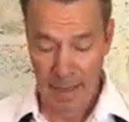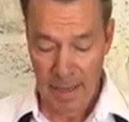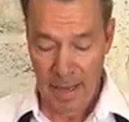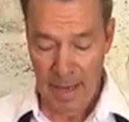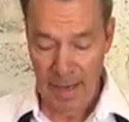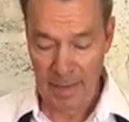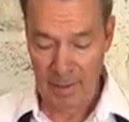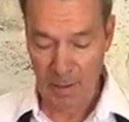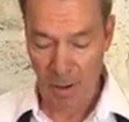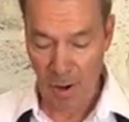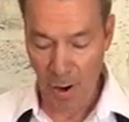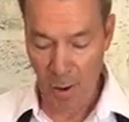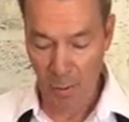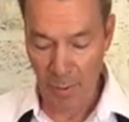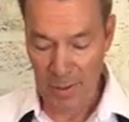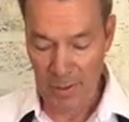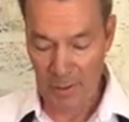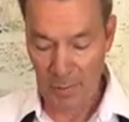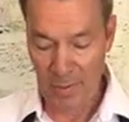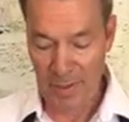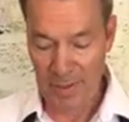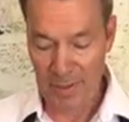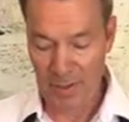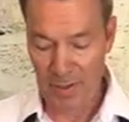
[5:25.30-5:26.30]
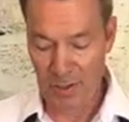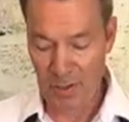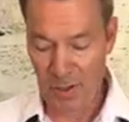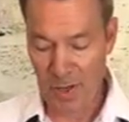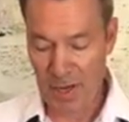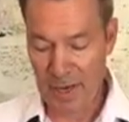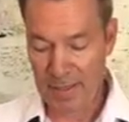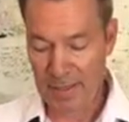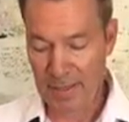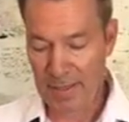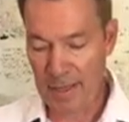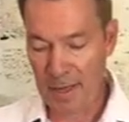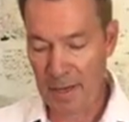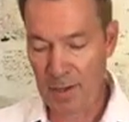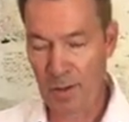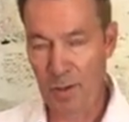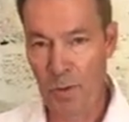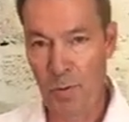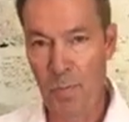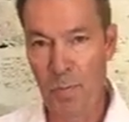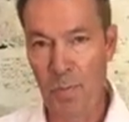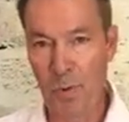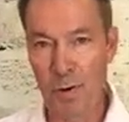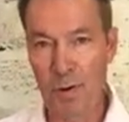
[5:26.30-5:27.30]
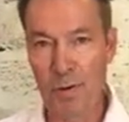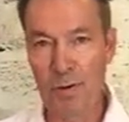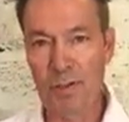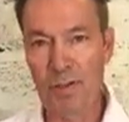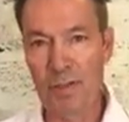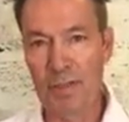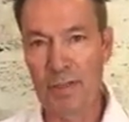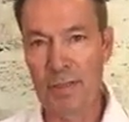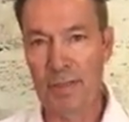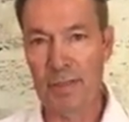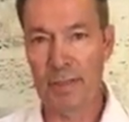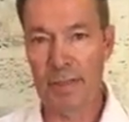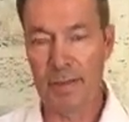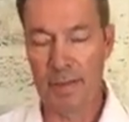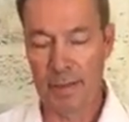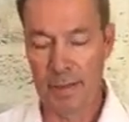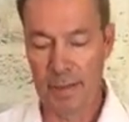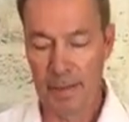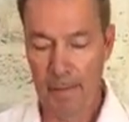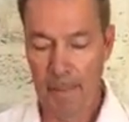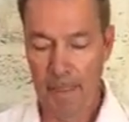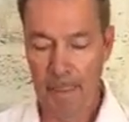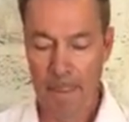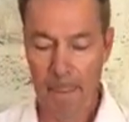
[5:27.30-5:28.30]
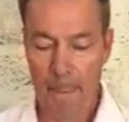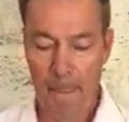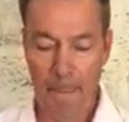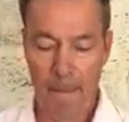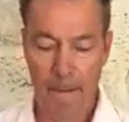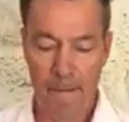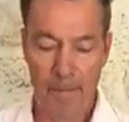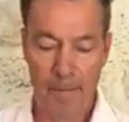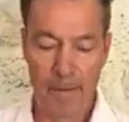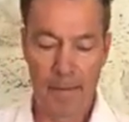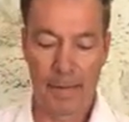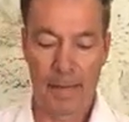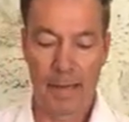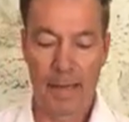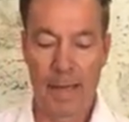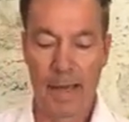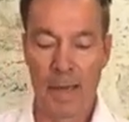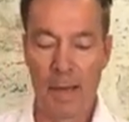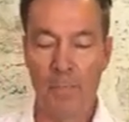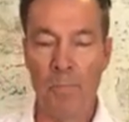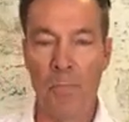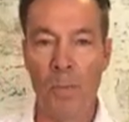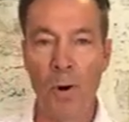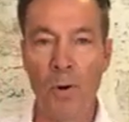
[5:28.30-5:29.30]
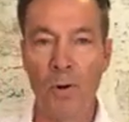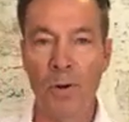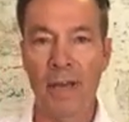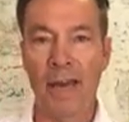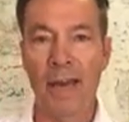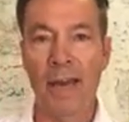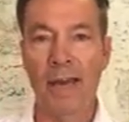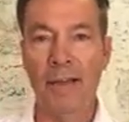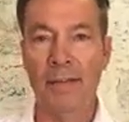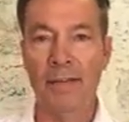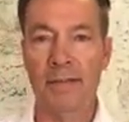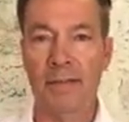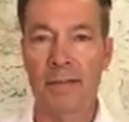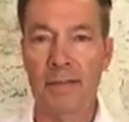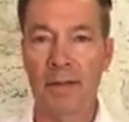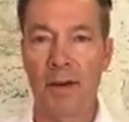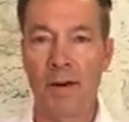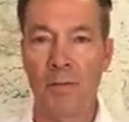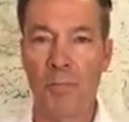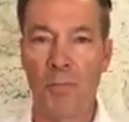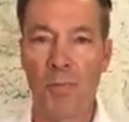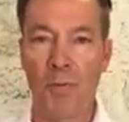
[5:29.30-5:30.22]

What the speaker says: As always, we suggest that you purchase a bulk case of